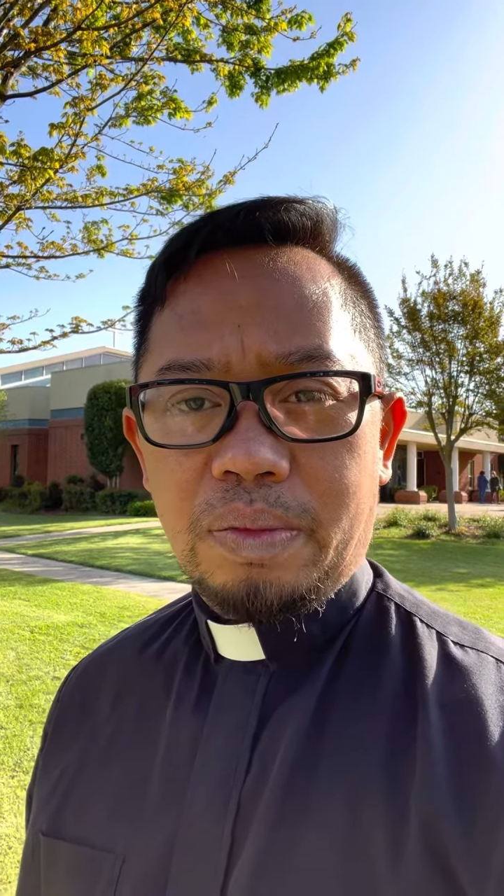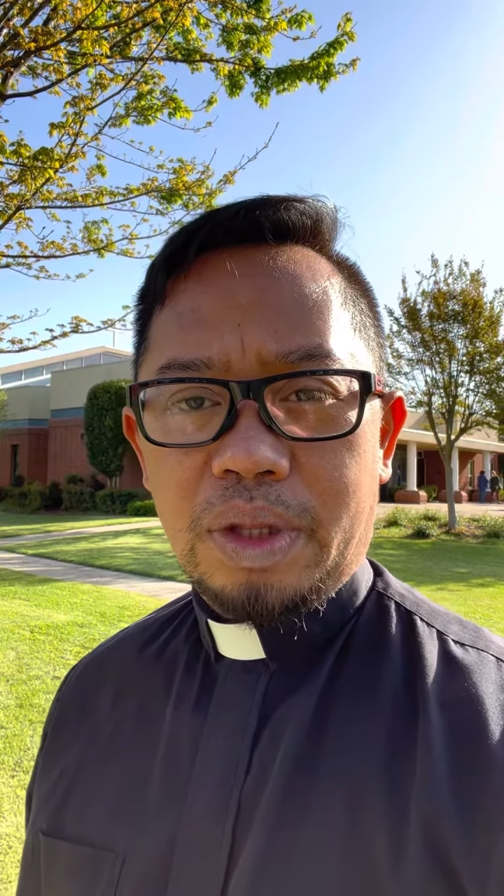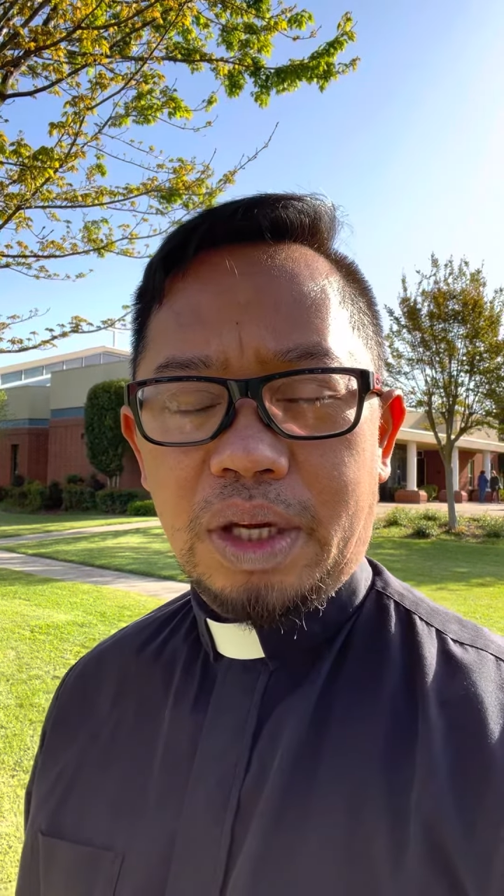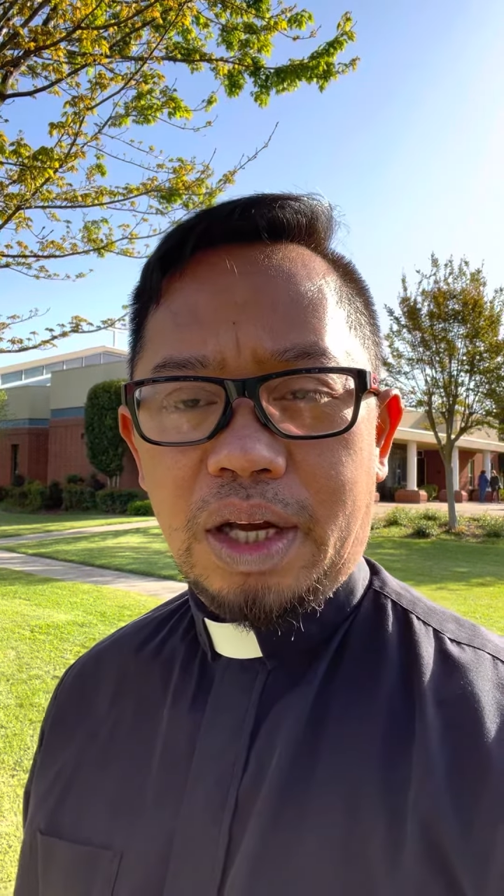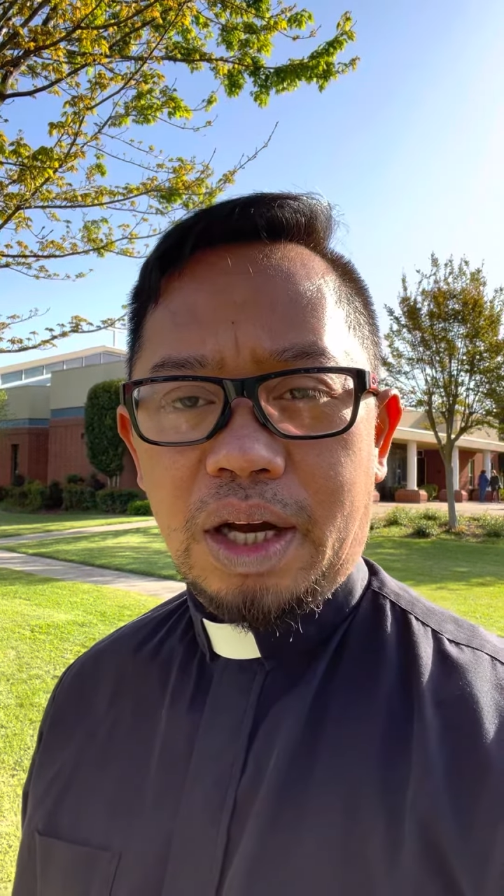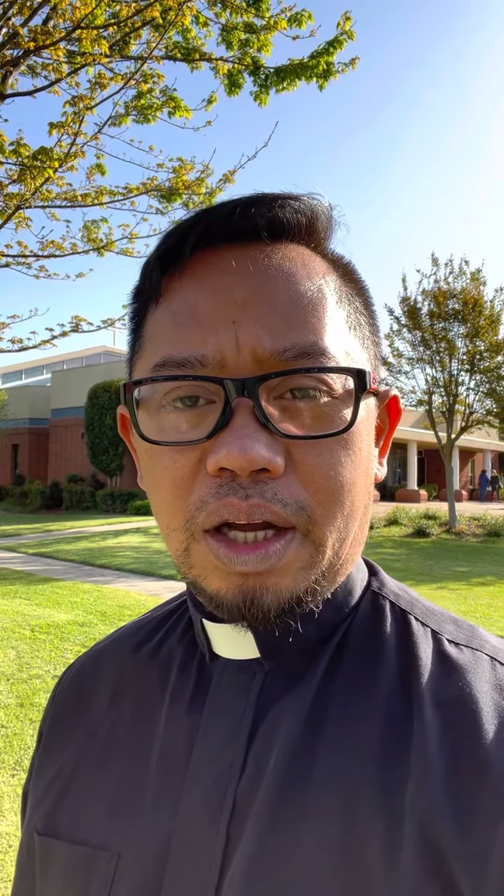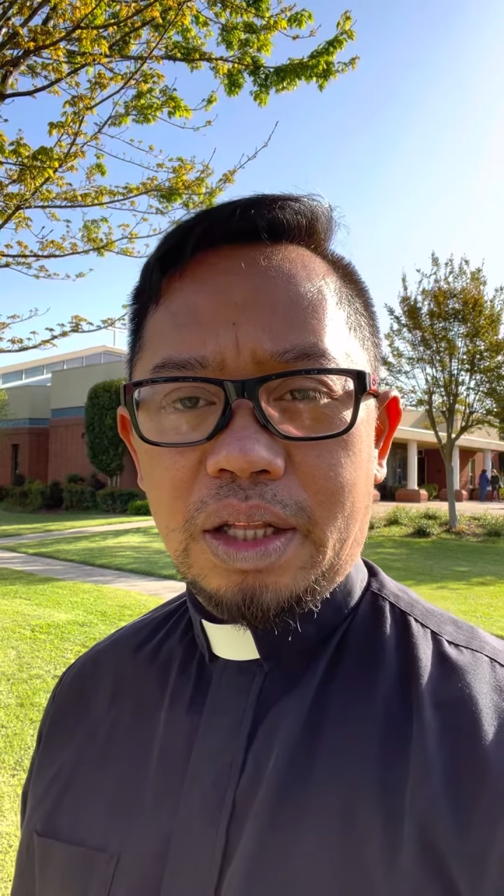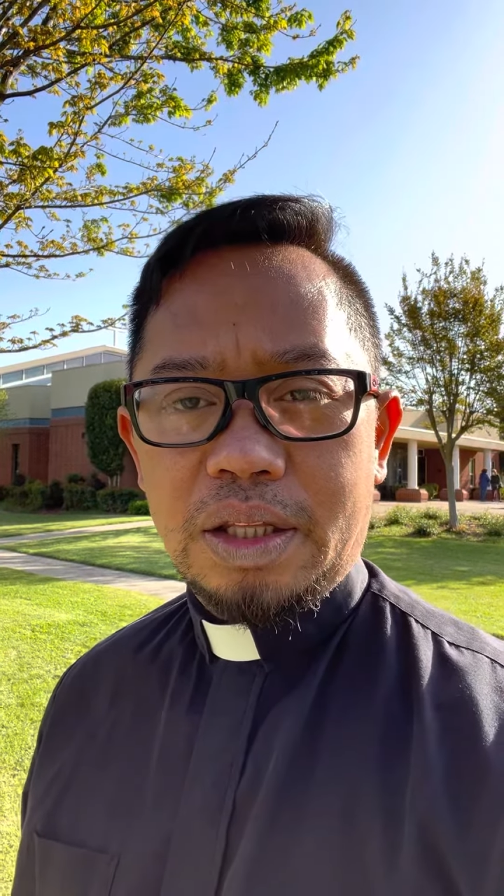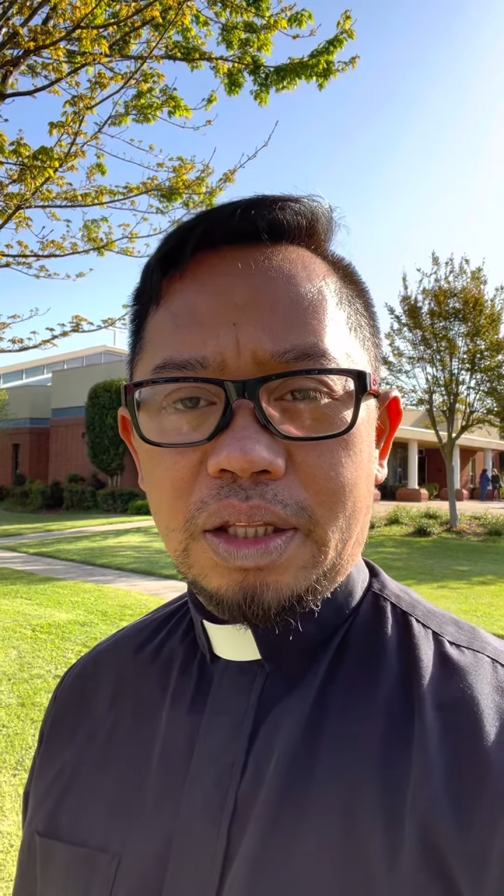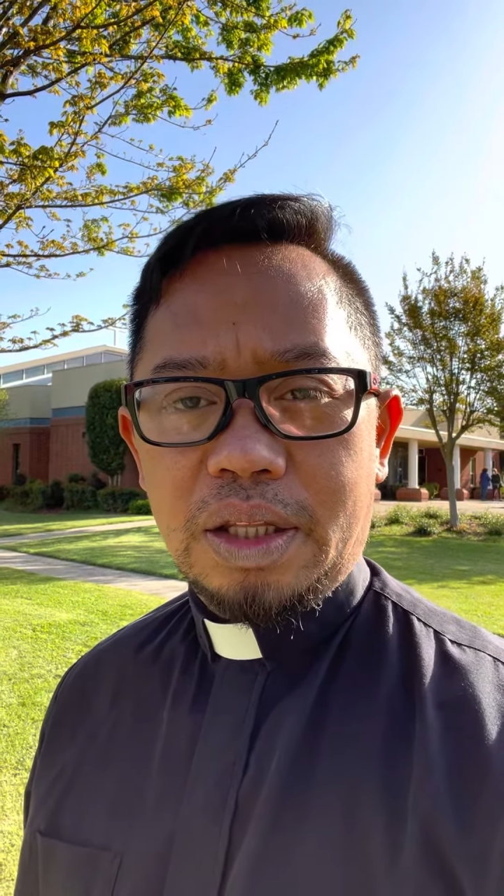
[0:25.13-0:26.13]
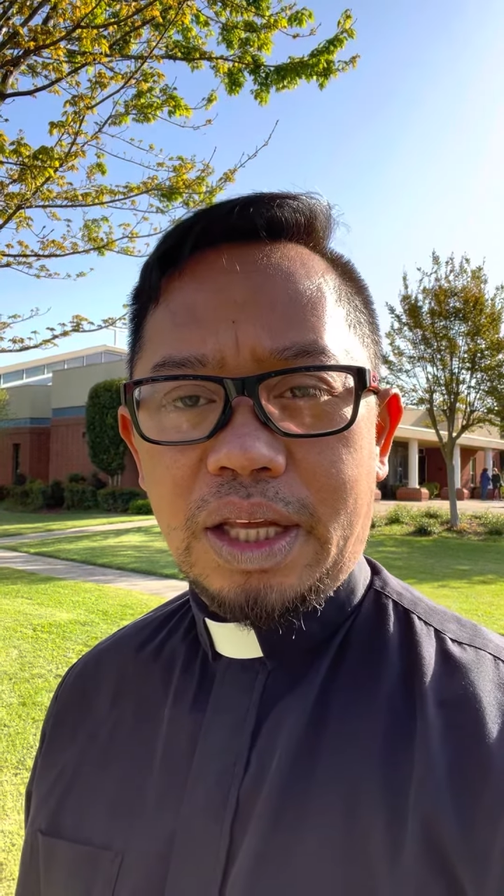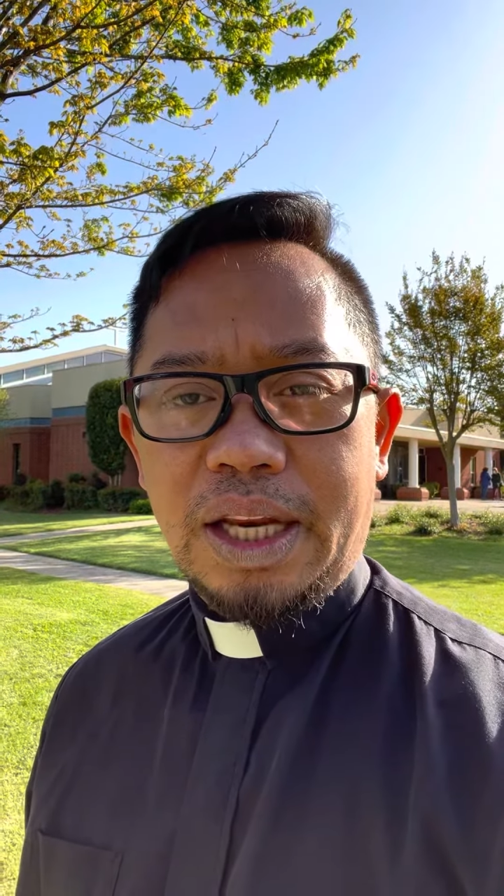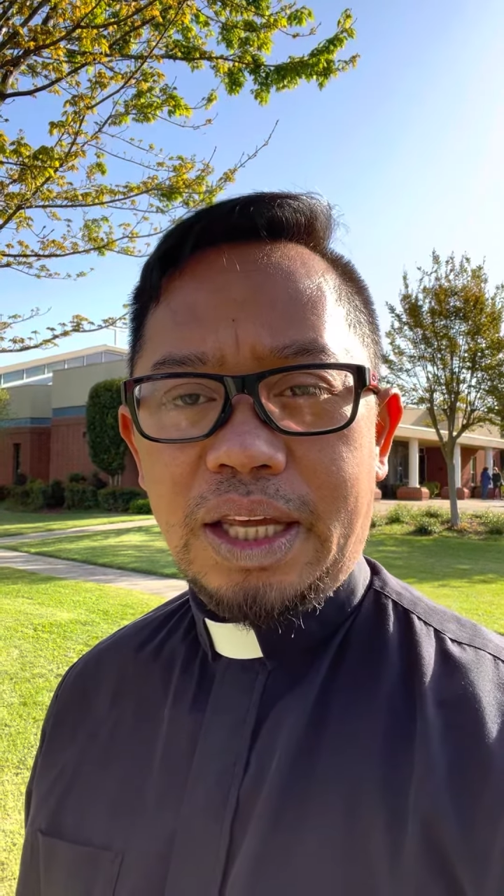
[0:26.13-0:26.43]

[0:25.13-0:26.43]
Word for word: the God that